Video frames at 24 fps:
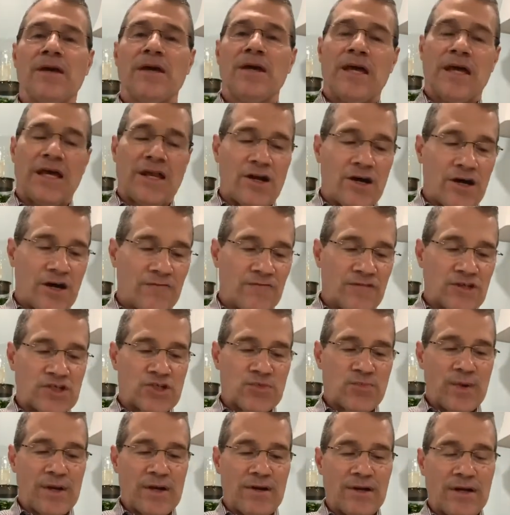and of the
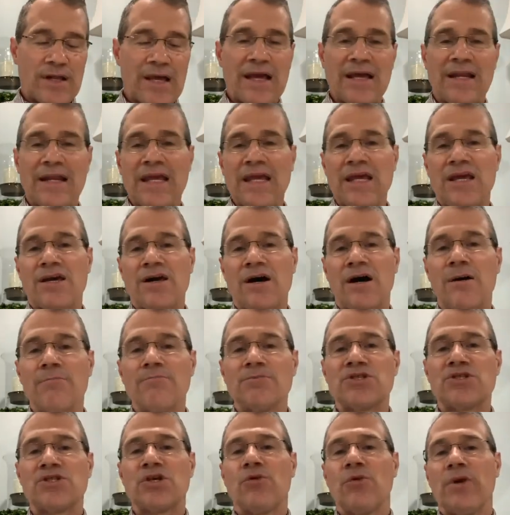Spirit, and he comes
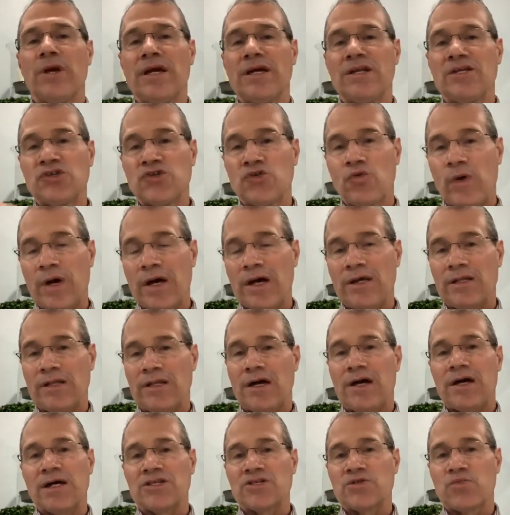to indwell
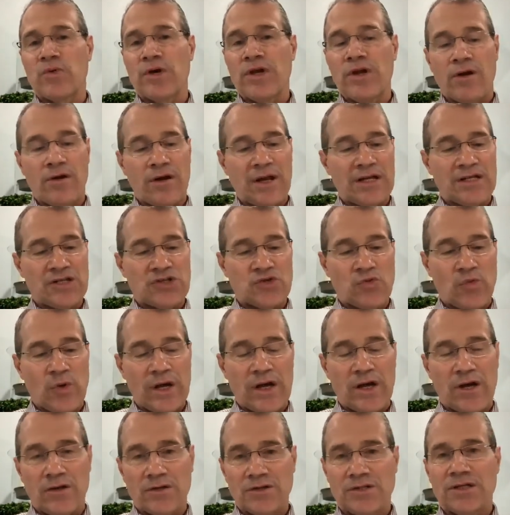us. We are
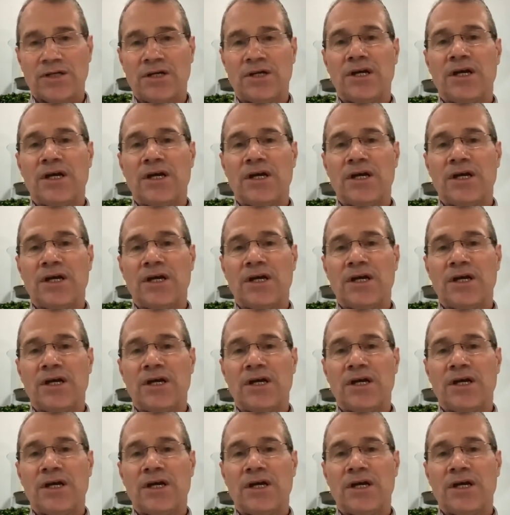indwelt.